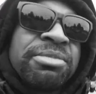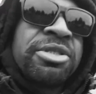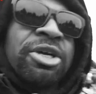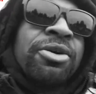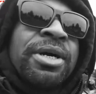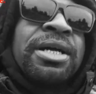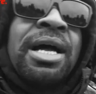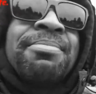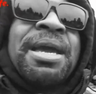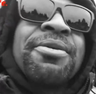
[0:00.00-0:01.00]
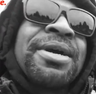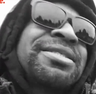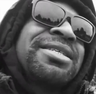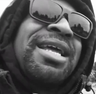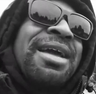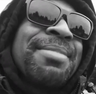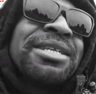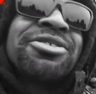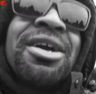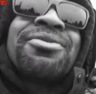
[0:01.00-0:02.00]
So I may rest today. I may
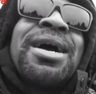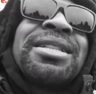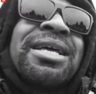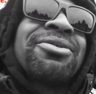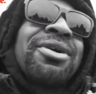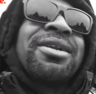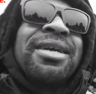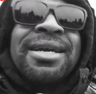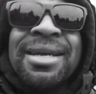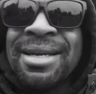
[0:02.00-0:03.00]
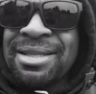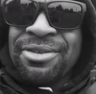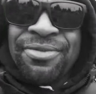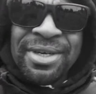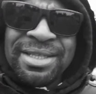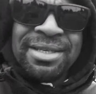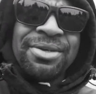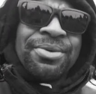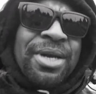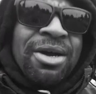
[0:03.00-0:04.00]
try and ride later on. Got this funny thing
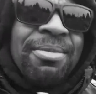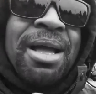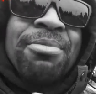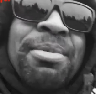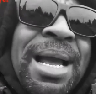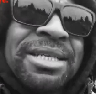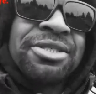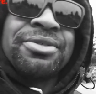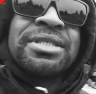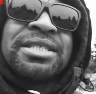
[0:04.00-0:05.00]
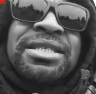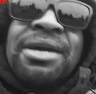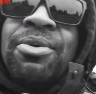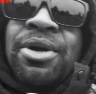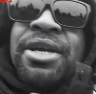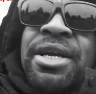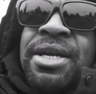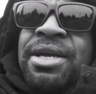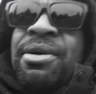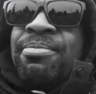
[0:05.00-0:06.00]
going on my upper back too, and since I work
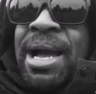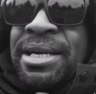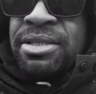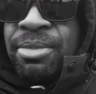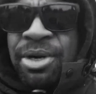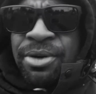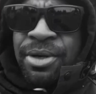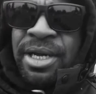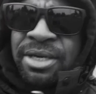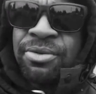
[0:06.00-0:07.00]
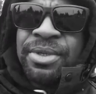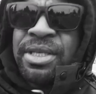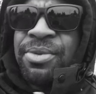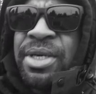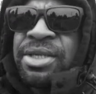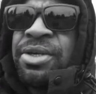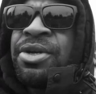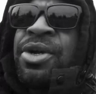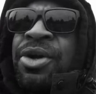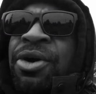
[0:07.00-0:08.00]
back tomorrow, I don't really want to
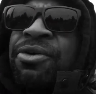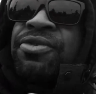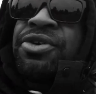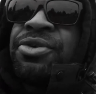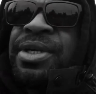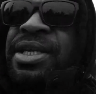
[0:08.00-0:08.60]
overdo